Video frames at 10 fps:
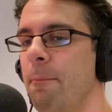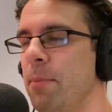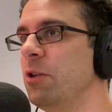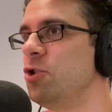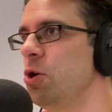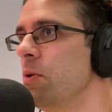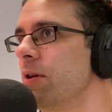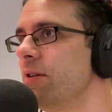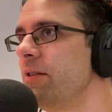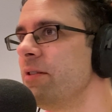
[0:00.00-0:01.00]
Bill
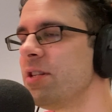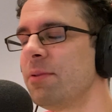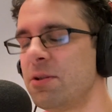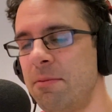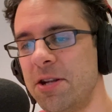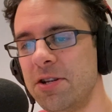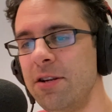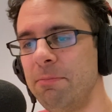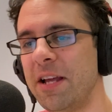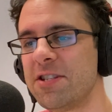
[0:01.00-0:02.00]
Duke, as we
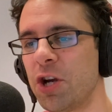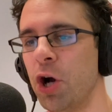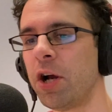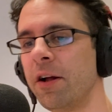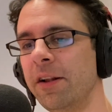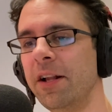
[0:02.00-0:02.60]
mentioned, plays Cook.